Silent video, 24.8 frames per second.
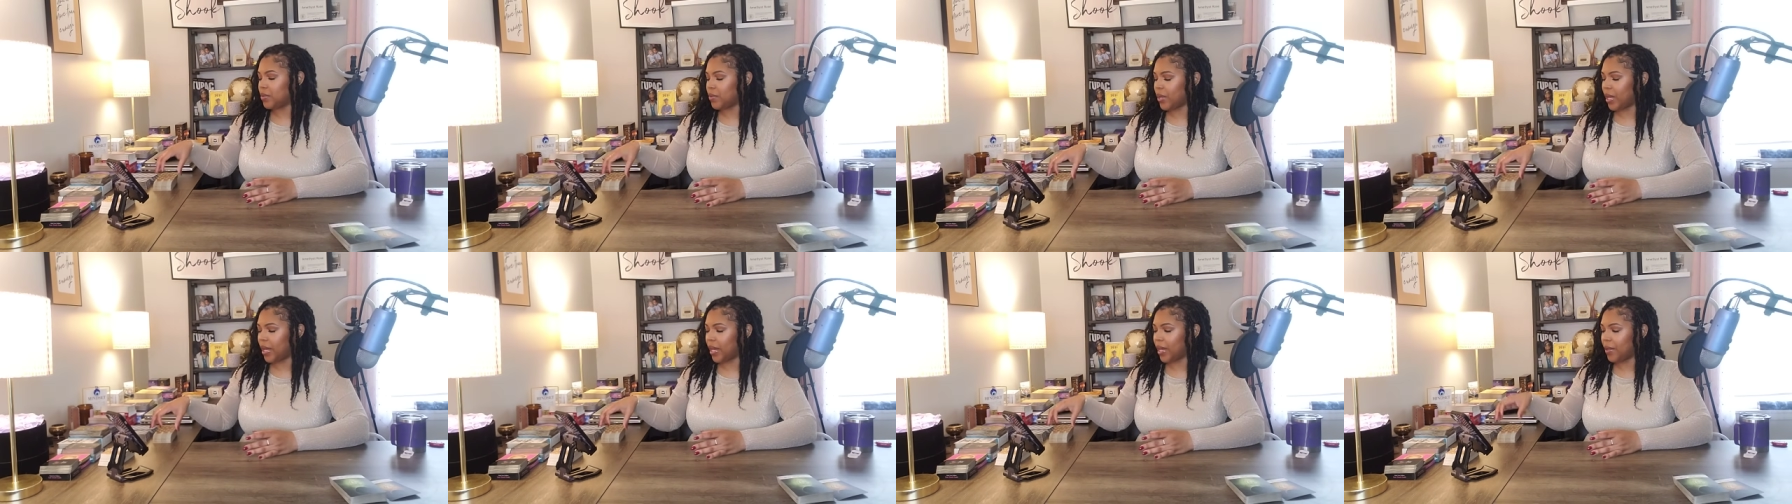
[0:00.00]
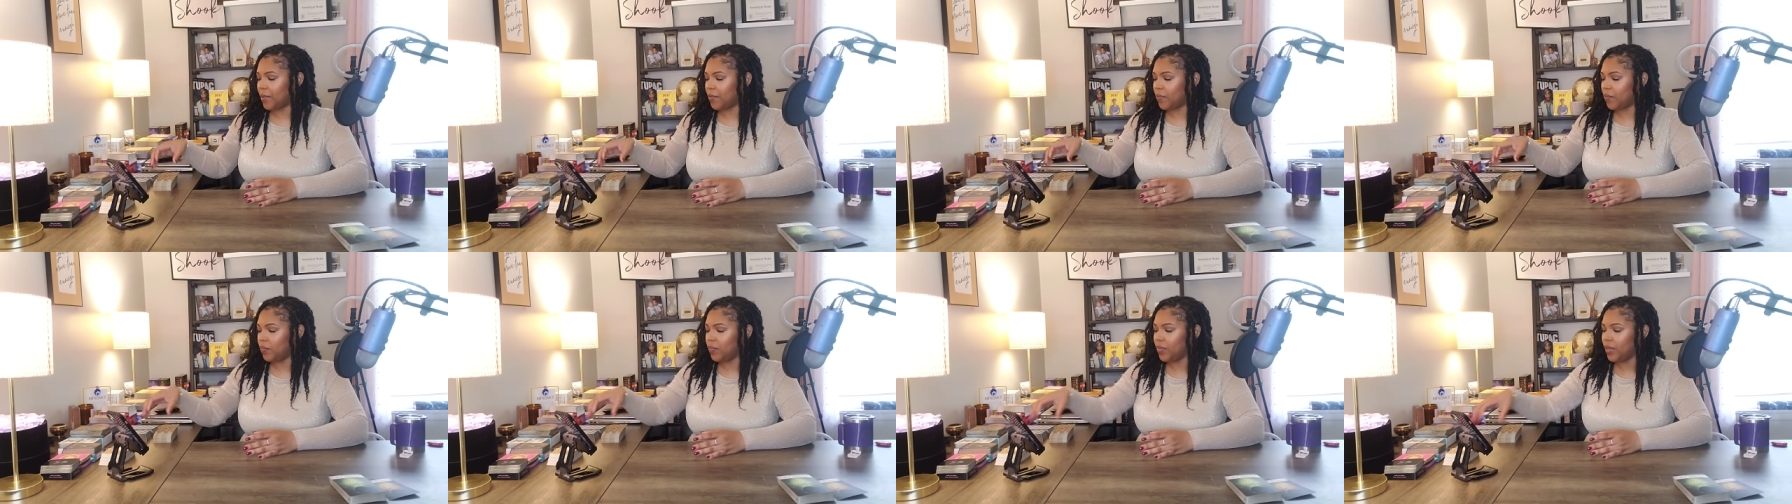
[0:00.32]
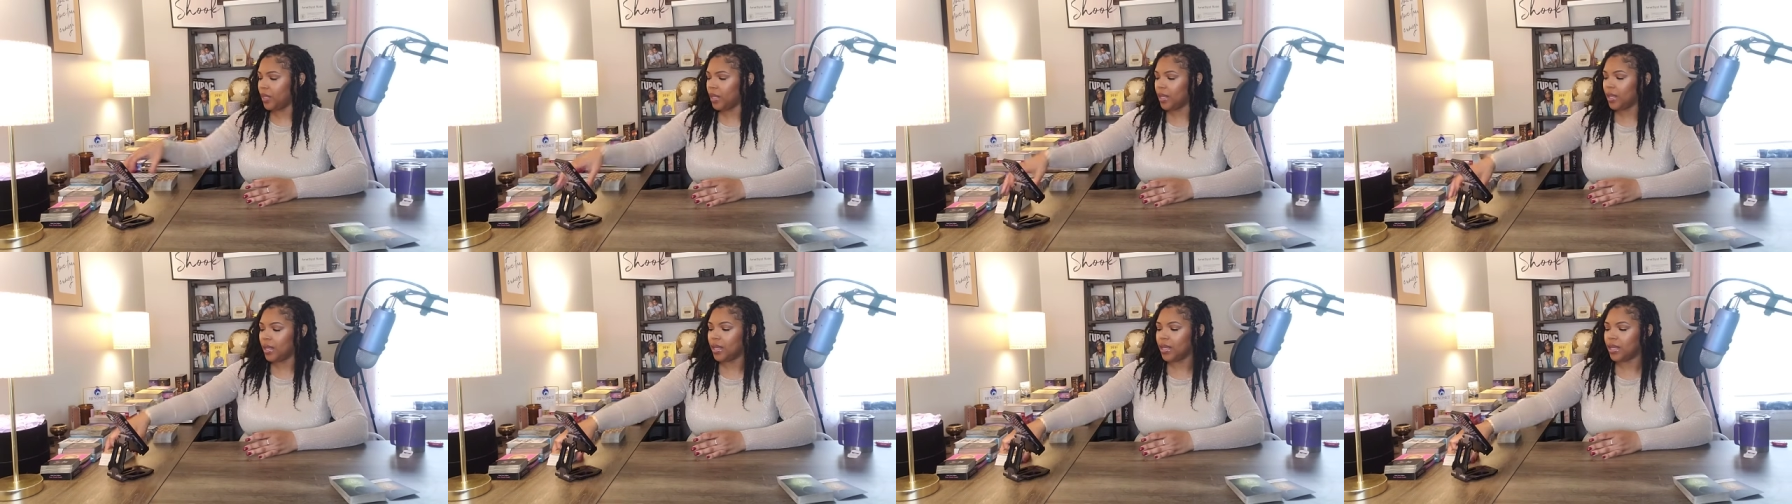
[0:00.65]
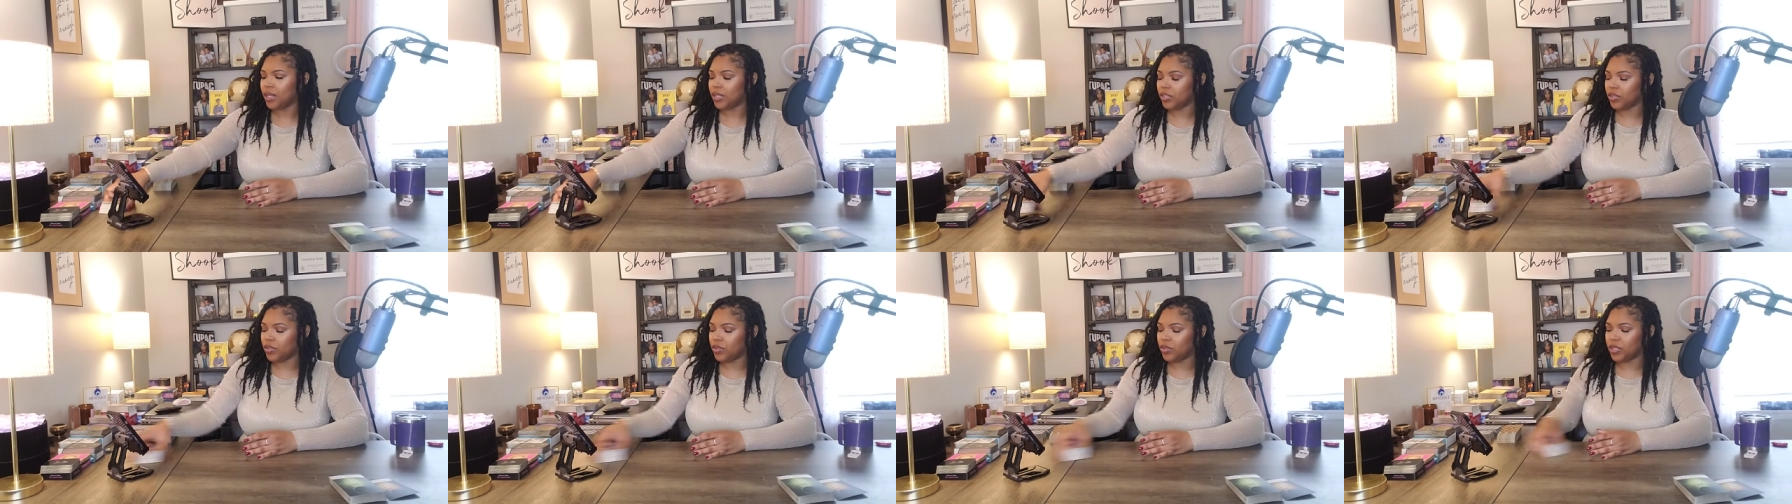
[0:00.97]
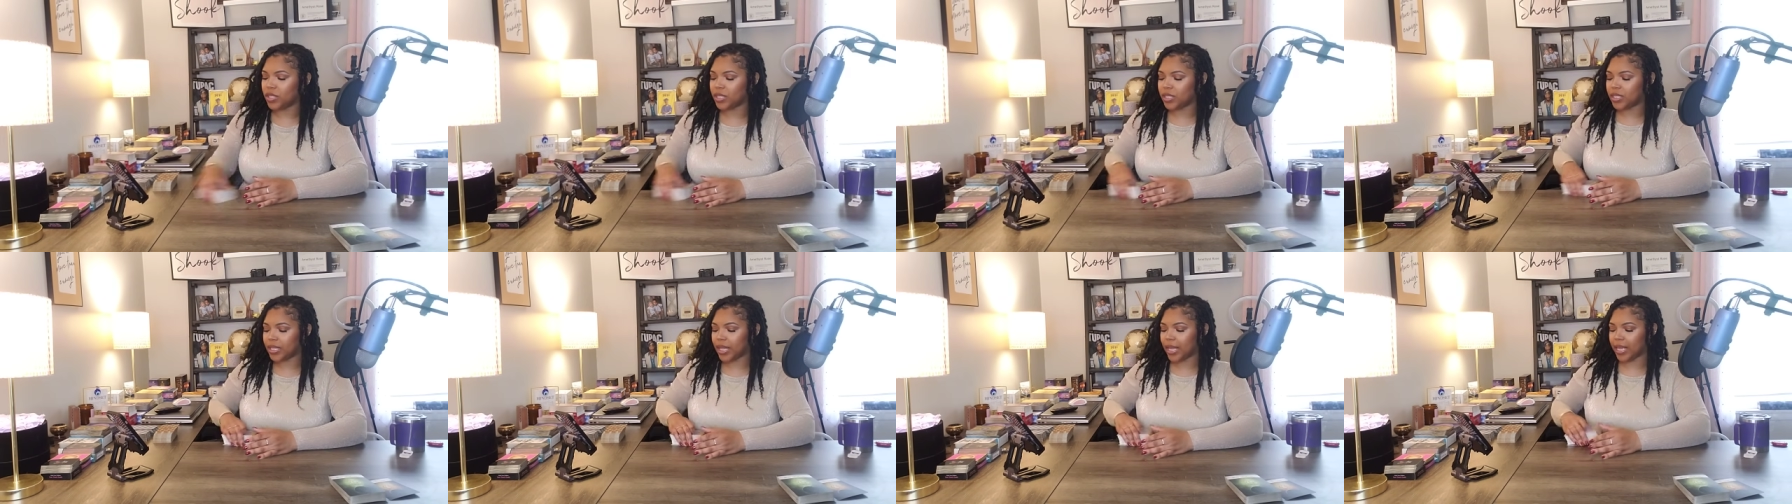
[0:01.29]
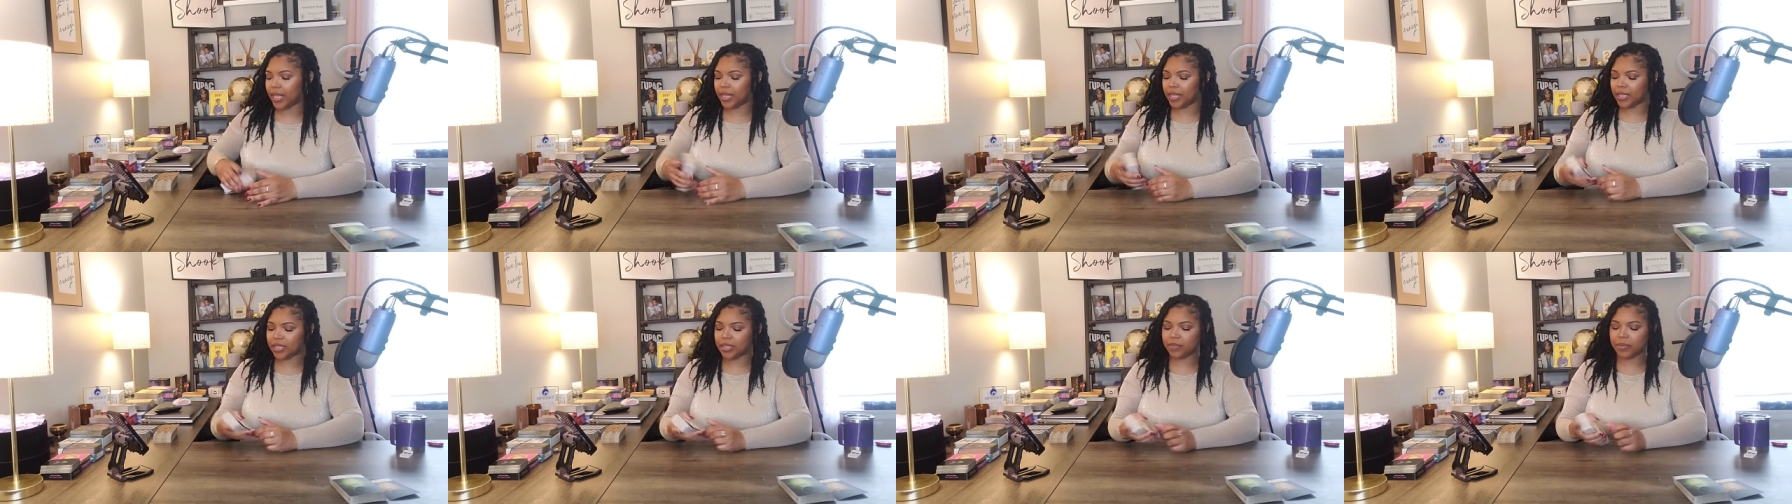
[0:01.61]
Okay, you just
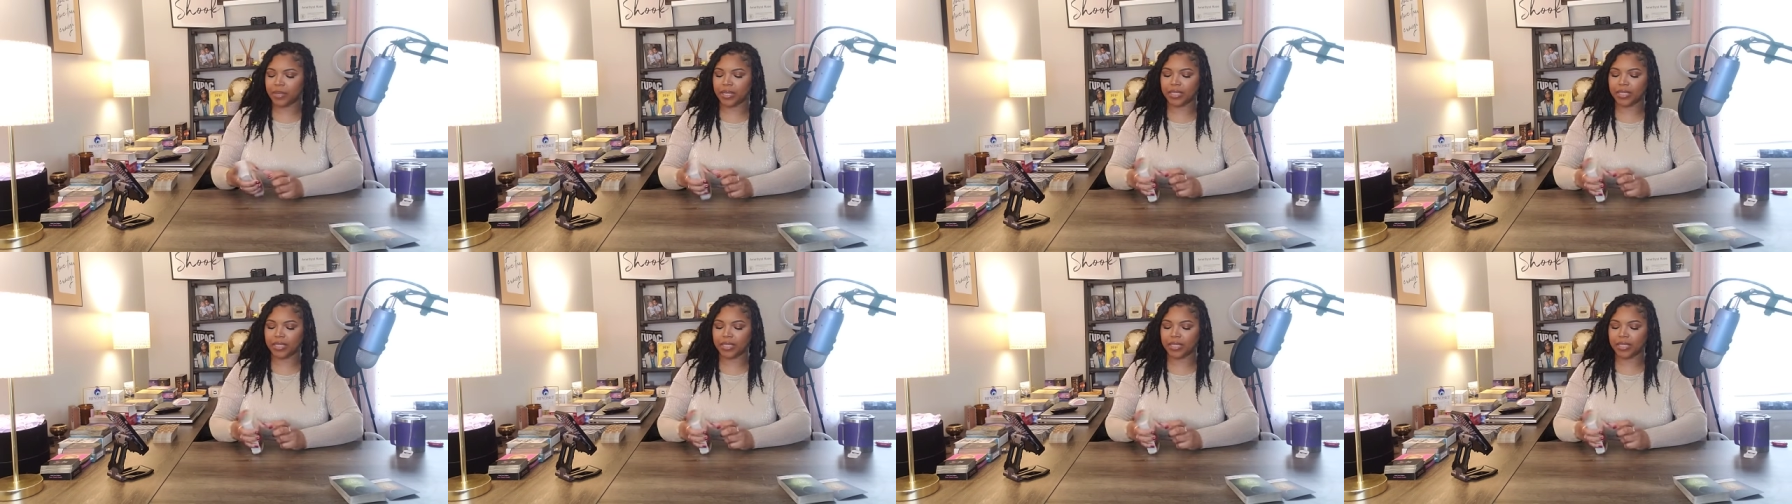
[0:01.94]
take this